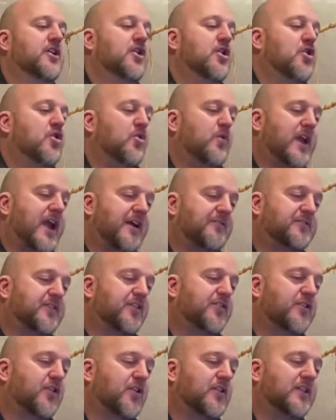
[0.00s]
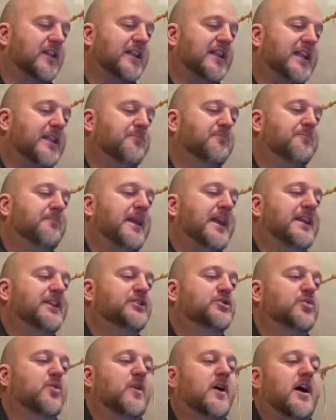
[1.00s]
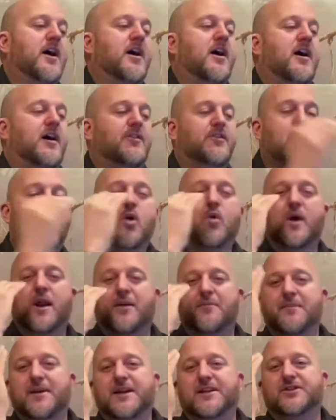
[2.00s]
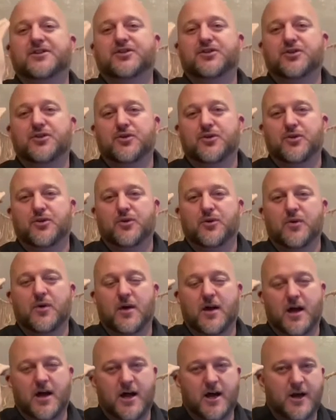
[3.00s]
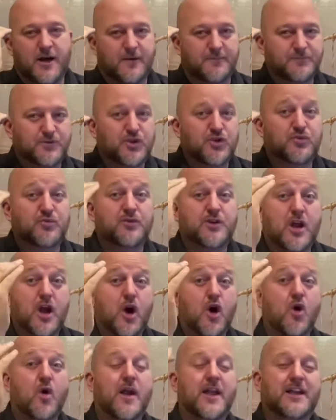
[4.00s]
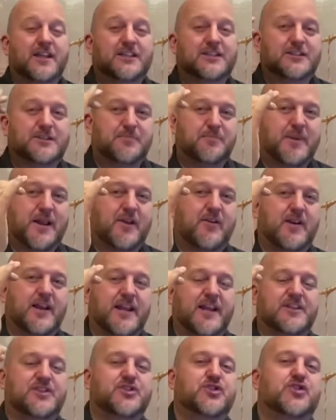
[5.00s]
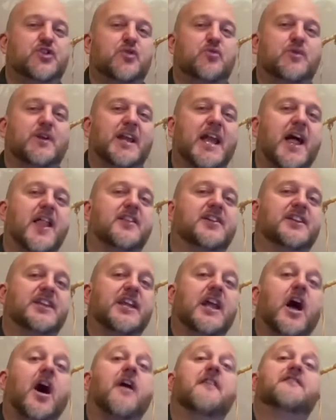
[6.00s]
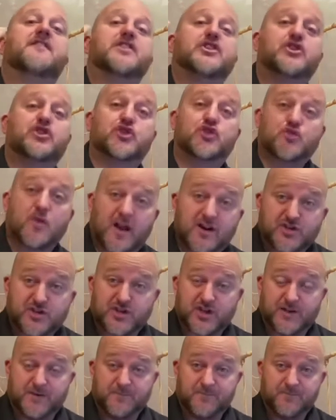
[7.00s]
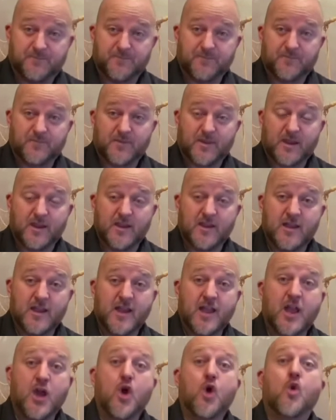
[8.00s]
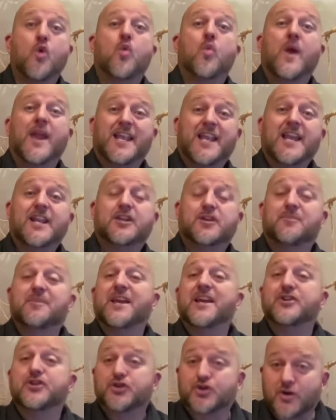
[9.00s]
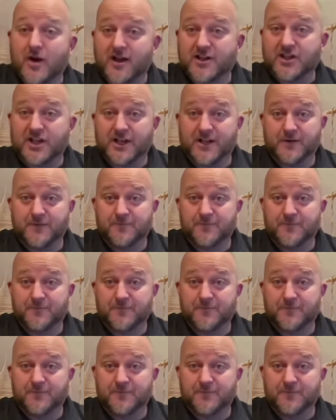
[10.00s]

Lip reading: we have to thoroughly know what it means to know, experience the reality of instruction. We need to be instructed.